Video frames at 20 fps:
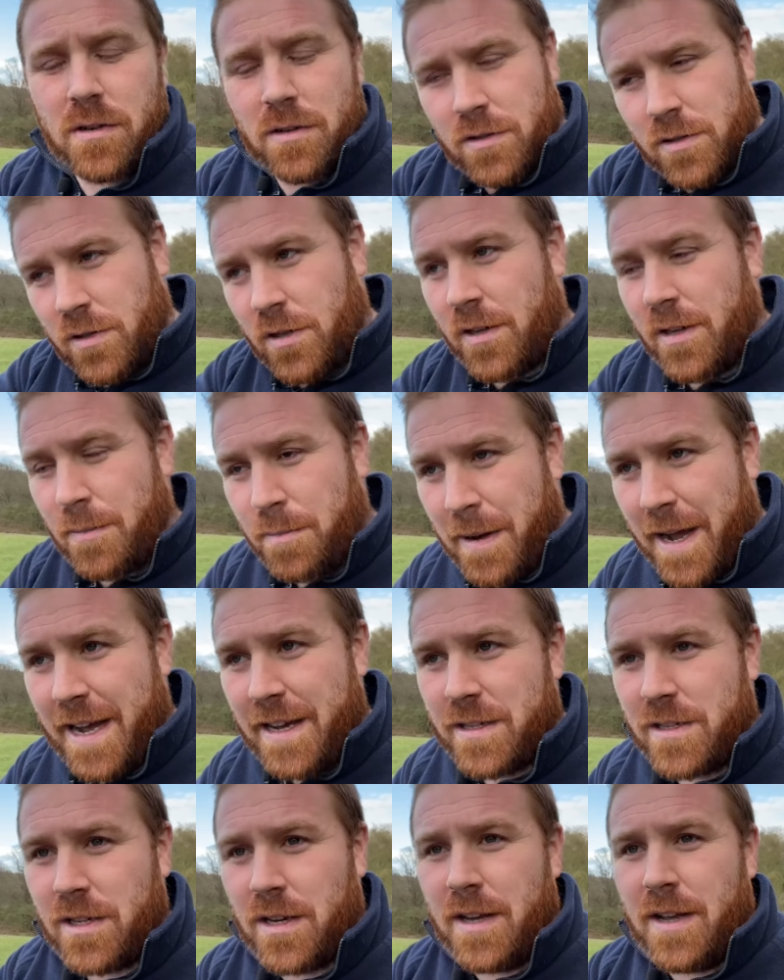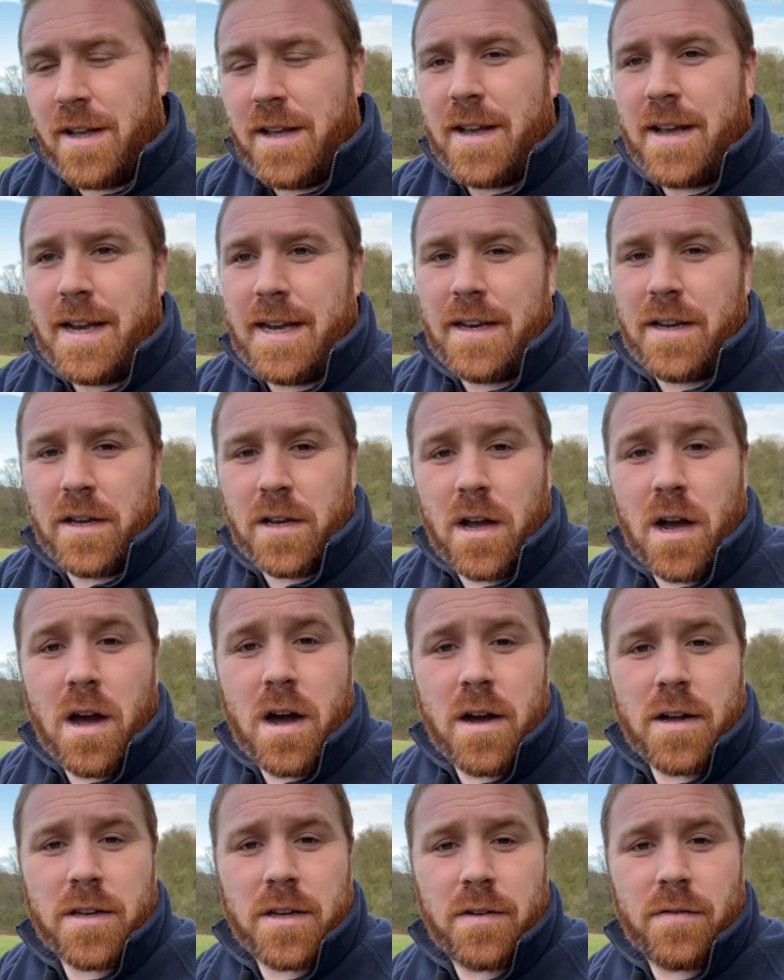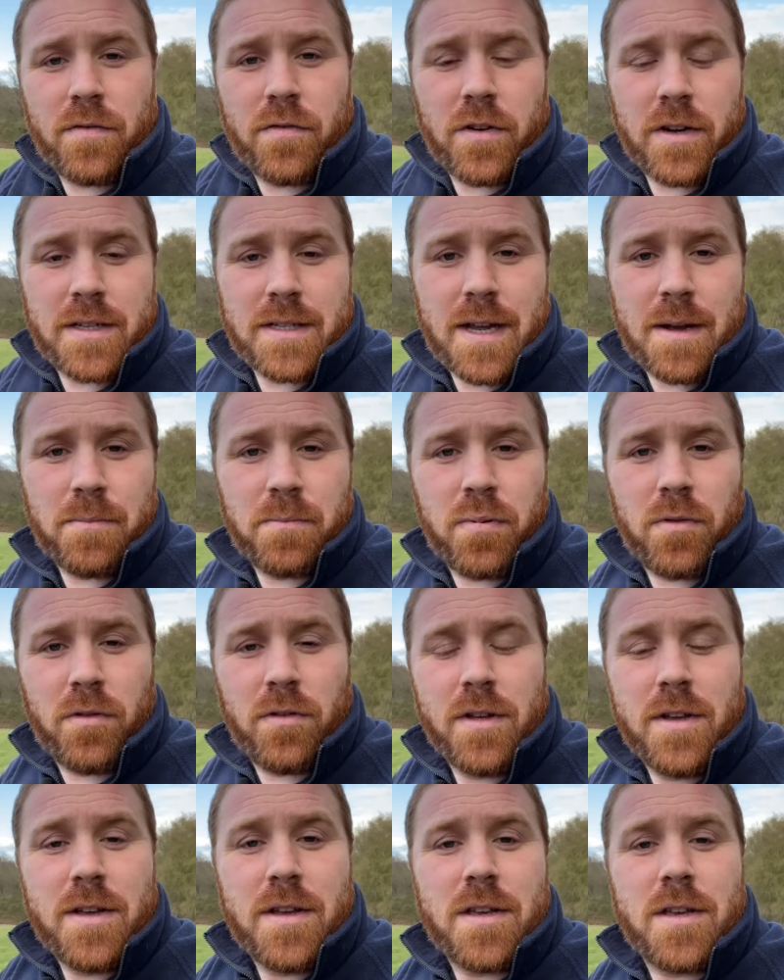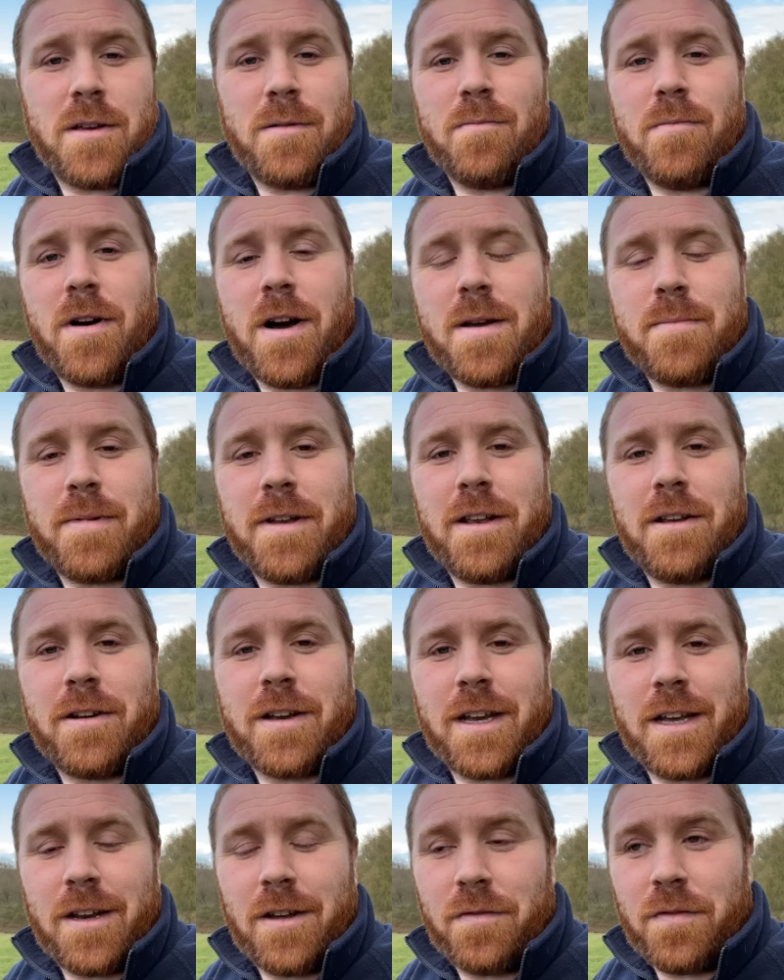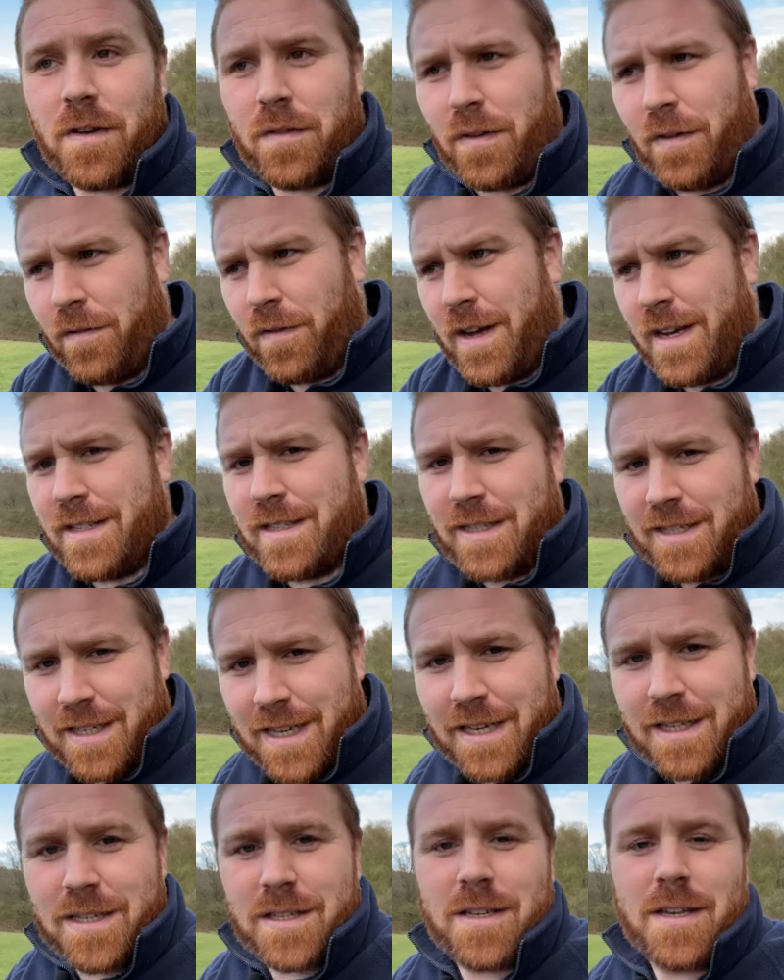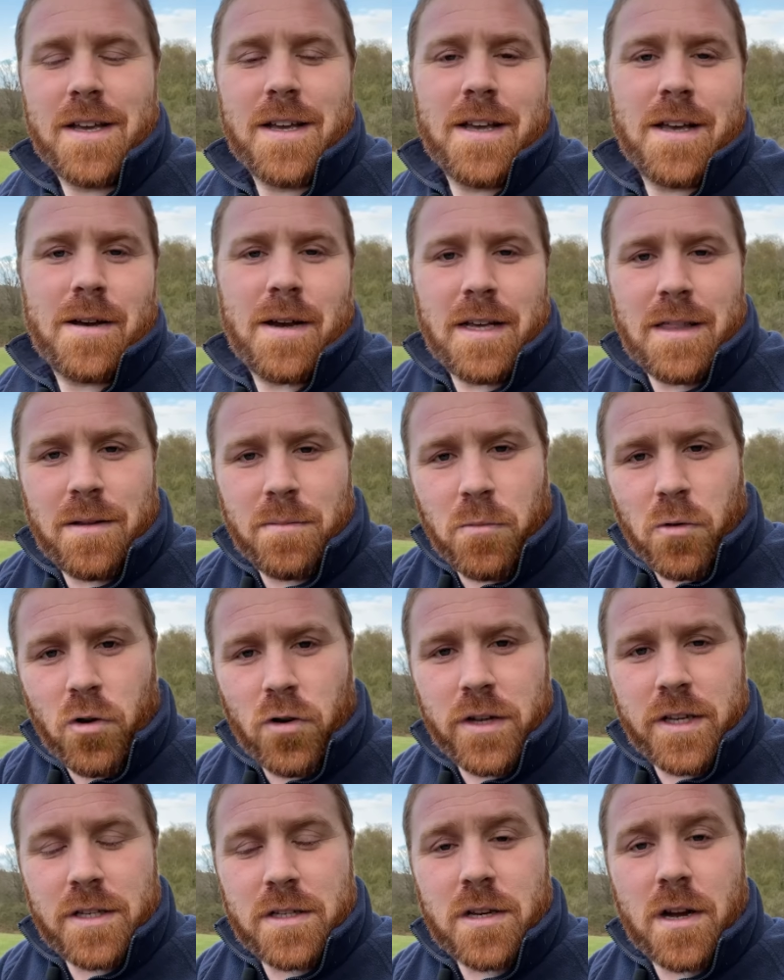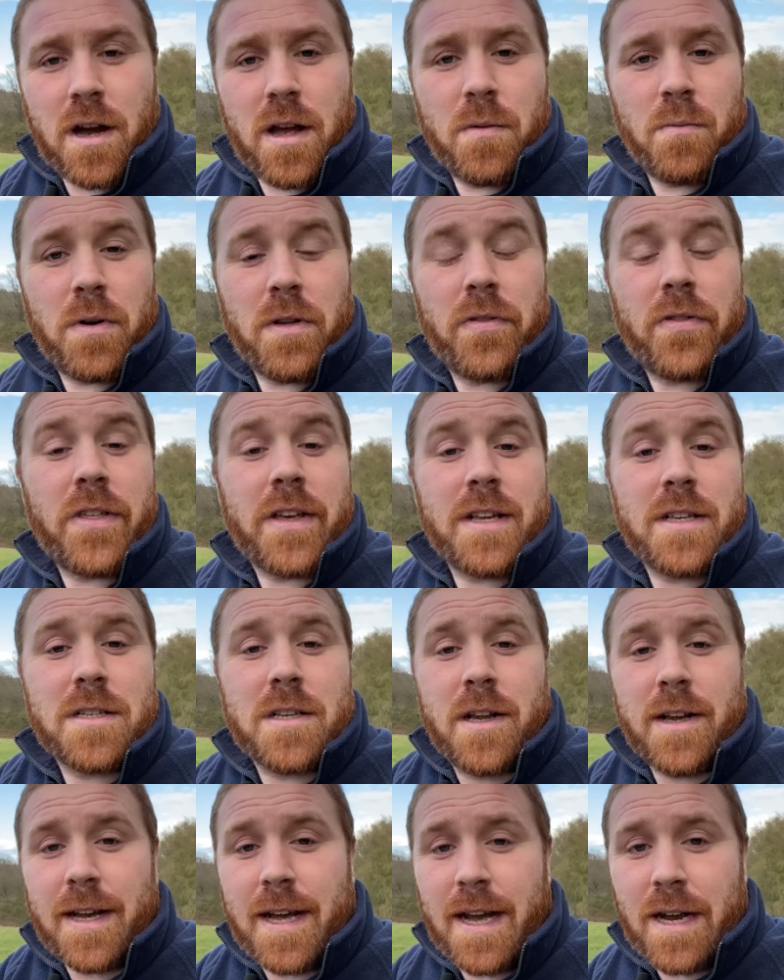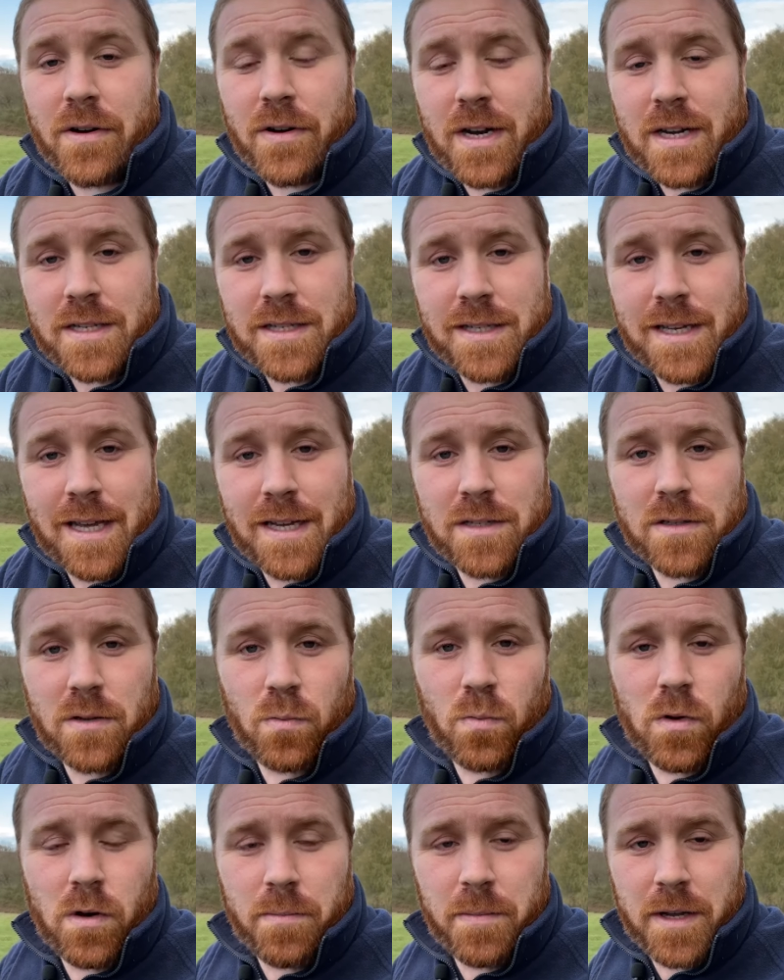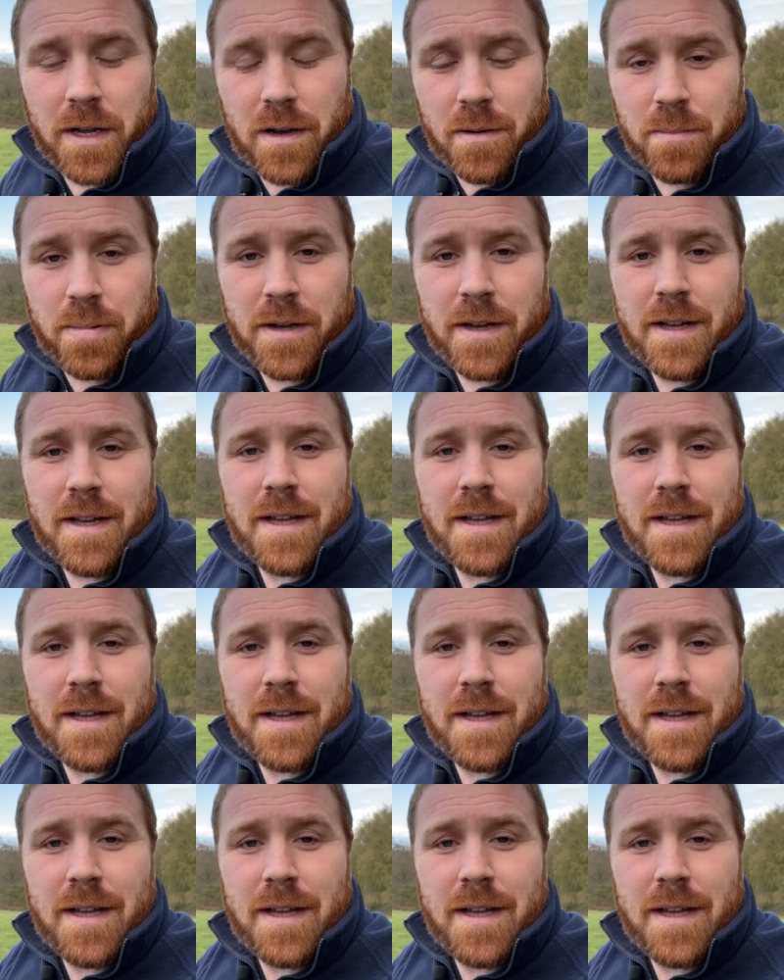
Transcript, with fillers: sunny patch in a garden for example you might be lucky enough if it faces east in the morning time when things like our grass snakes are warming up